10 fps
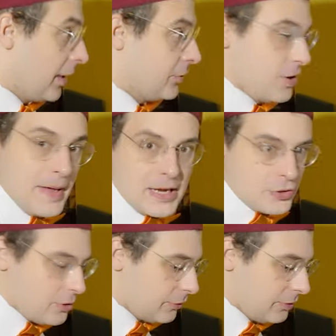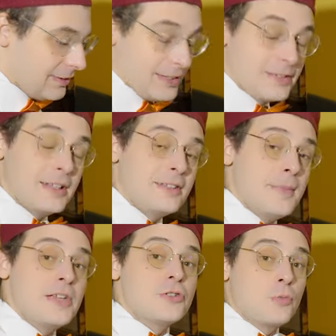G major, so the sixth is
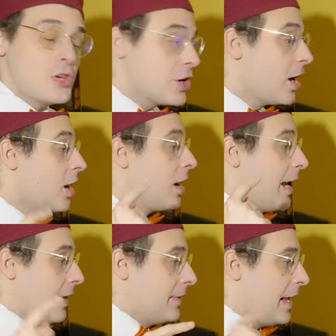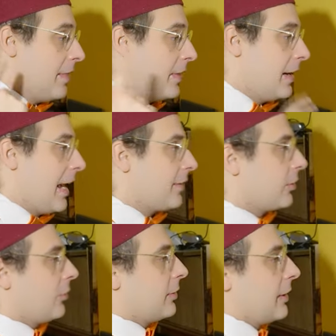major, which And then
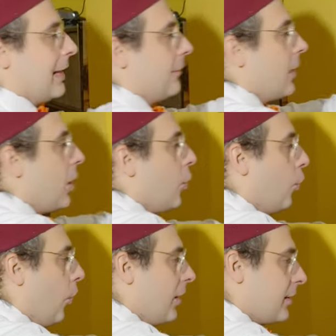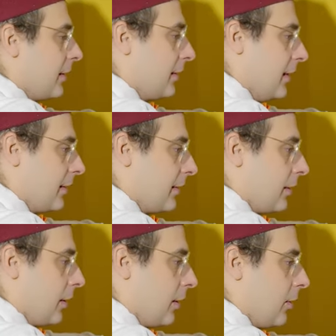ask yourself, what's the sixth